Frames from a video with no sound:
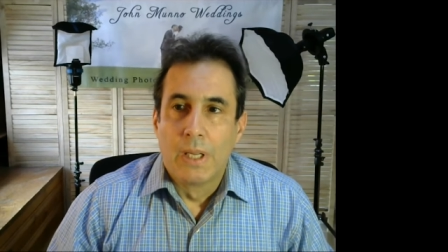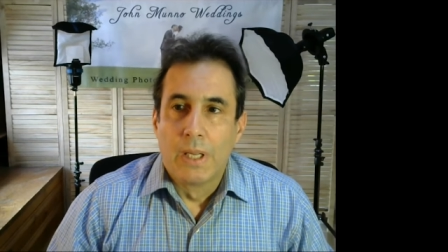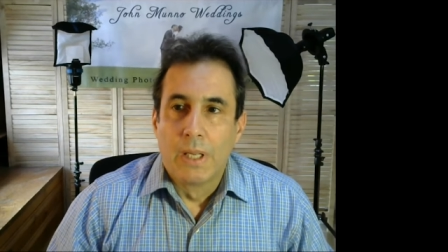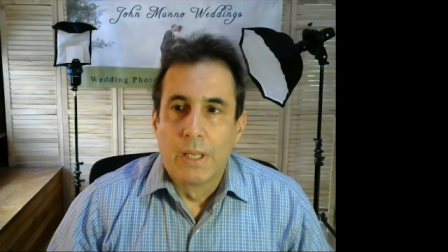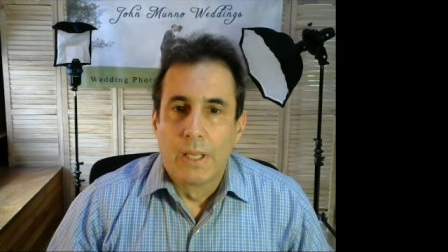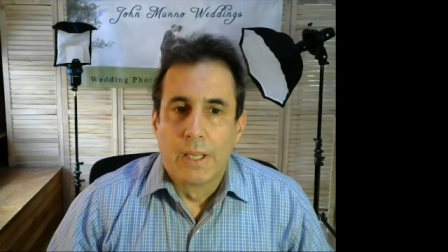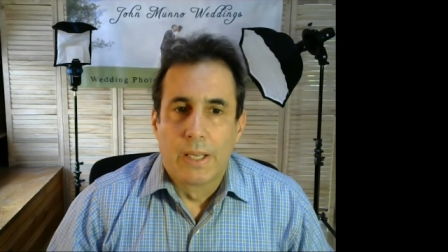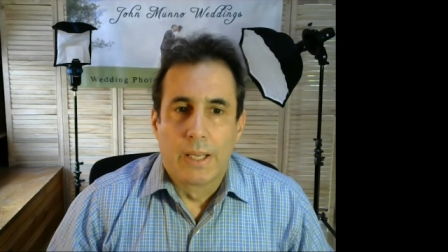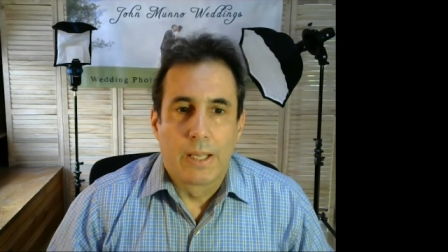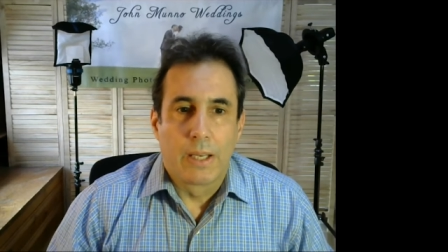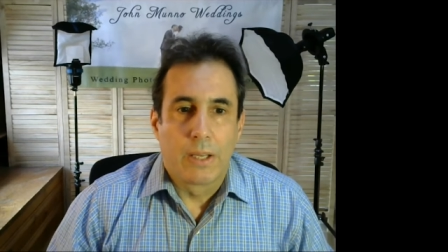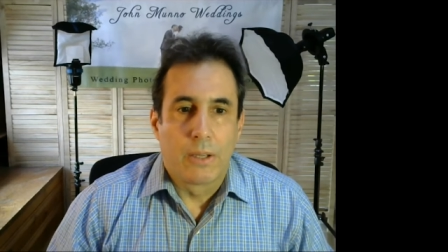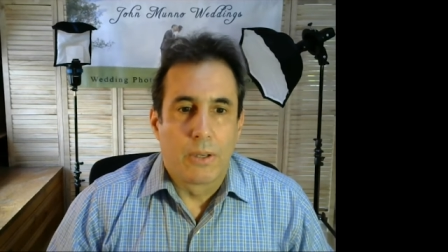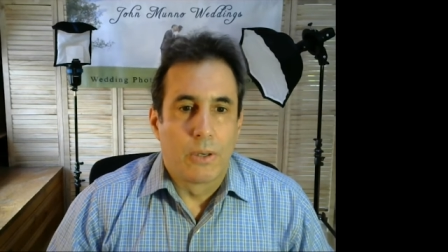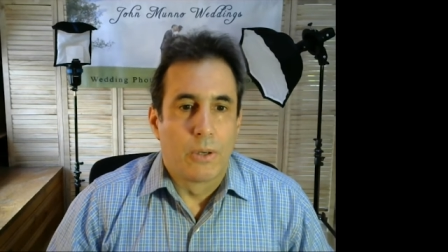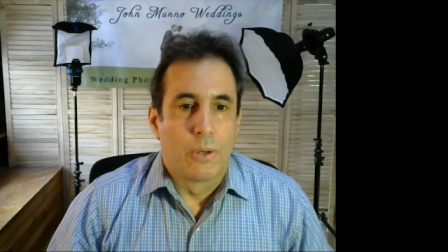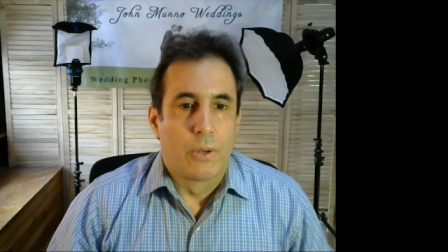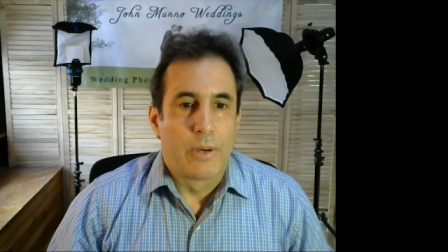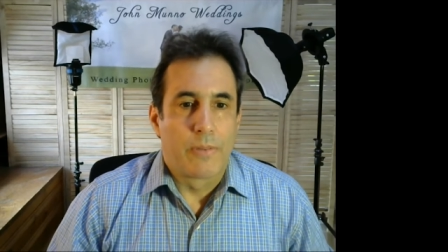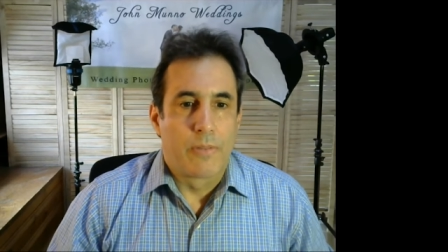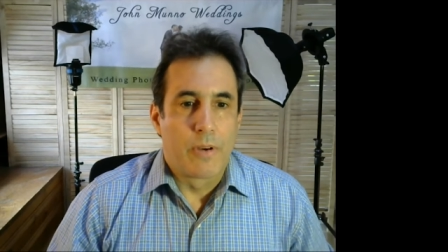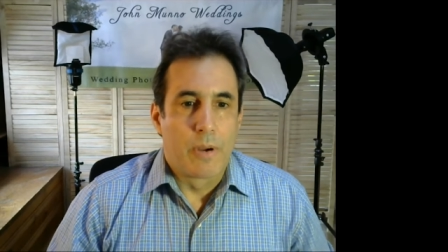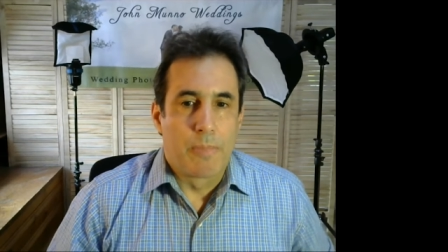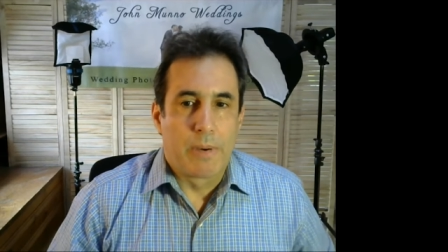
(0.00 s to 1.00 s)

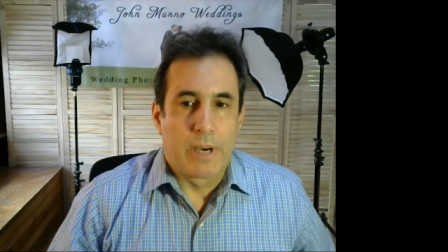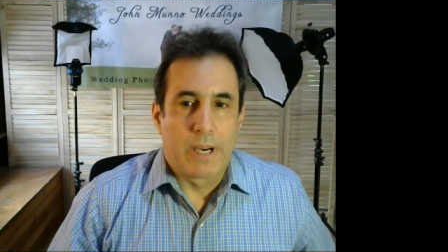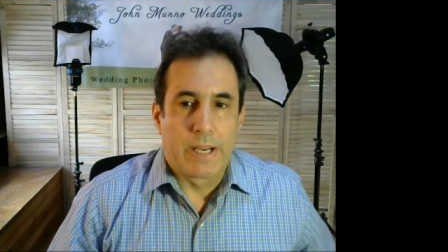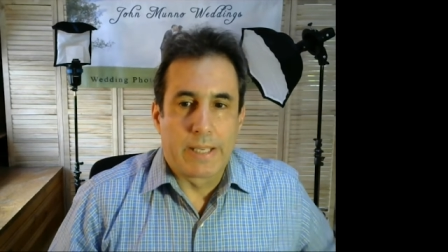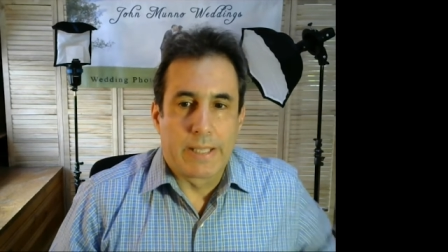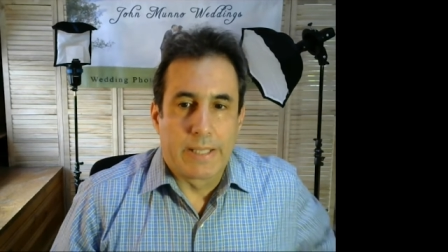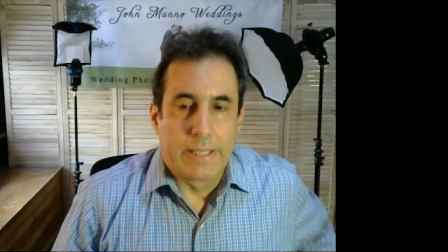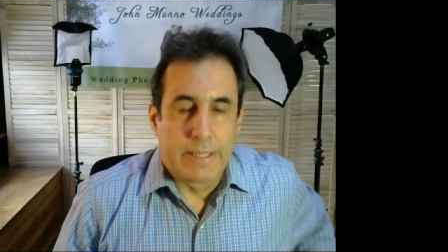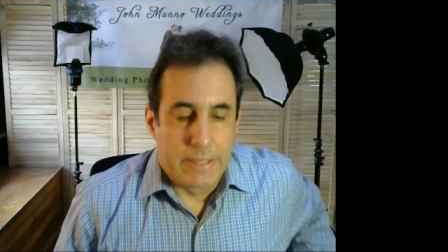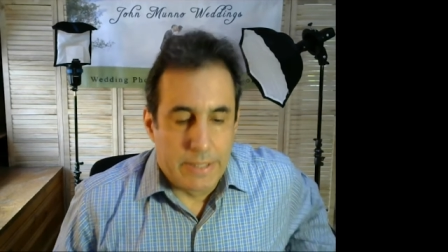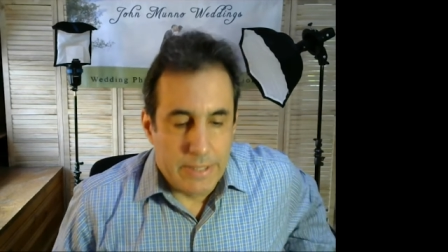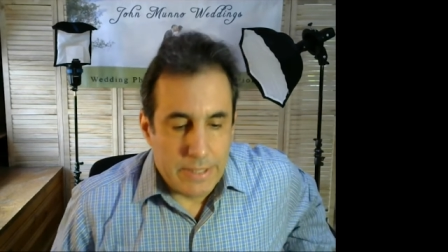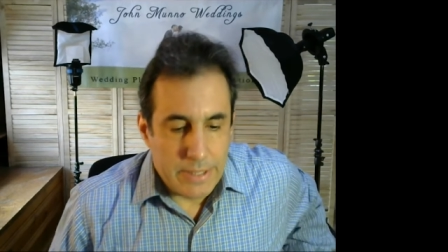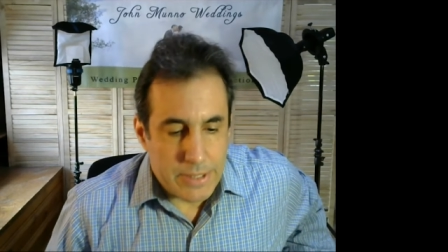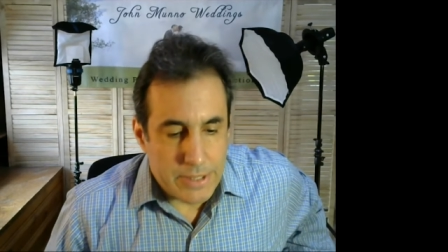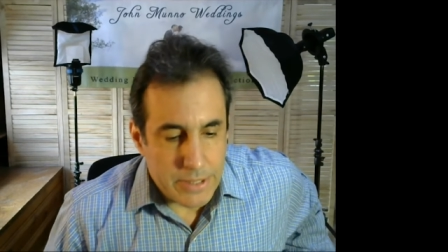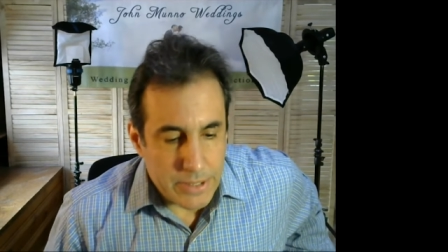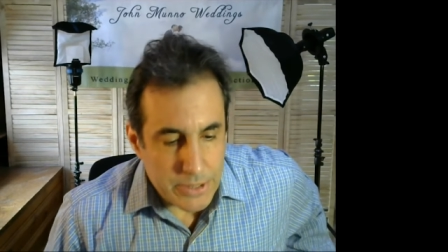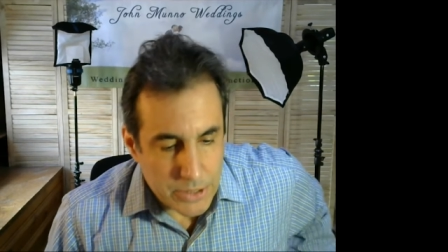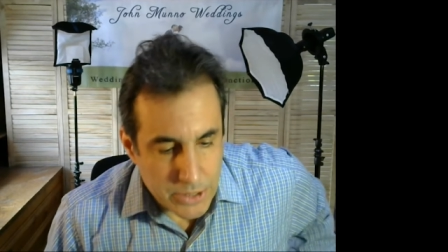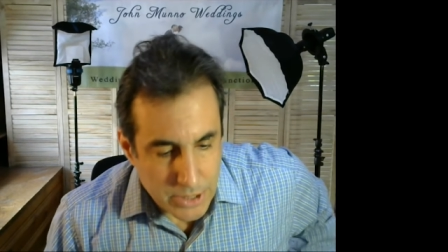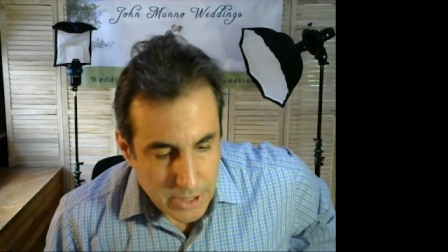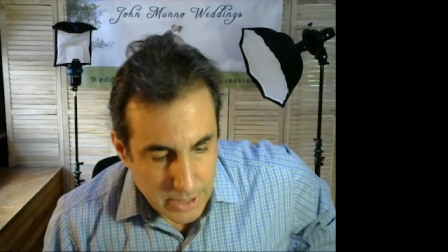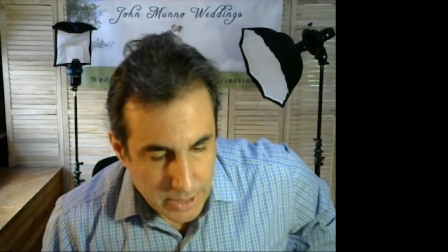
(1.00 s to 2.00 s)
Hello everybody, this
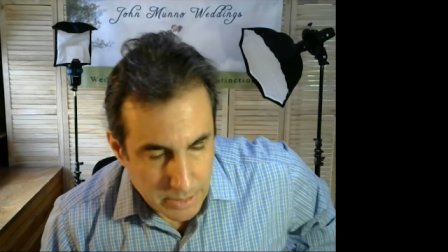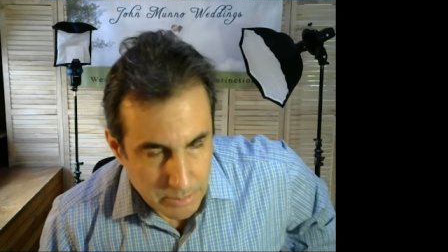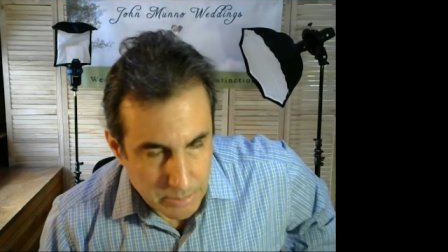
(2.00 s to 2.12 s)
is John